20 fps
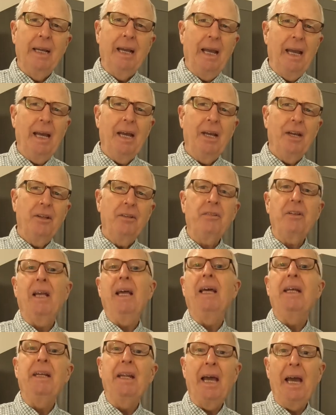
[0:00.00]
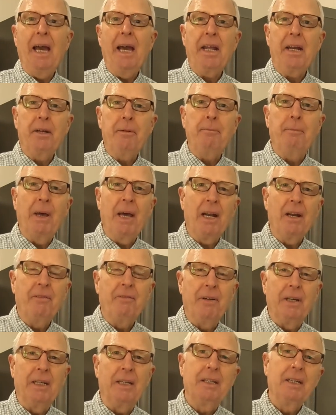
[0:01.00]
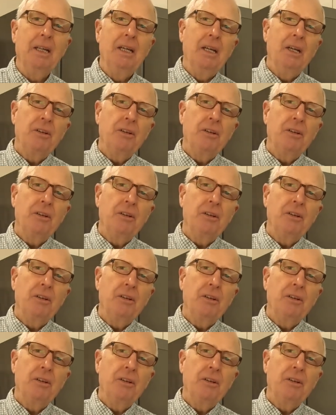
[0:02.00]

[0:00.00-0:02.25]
as an added benefit.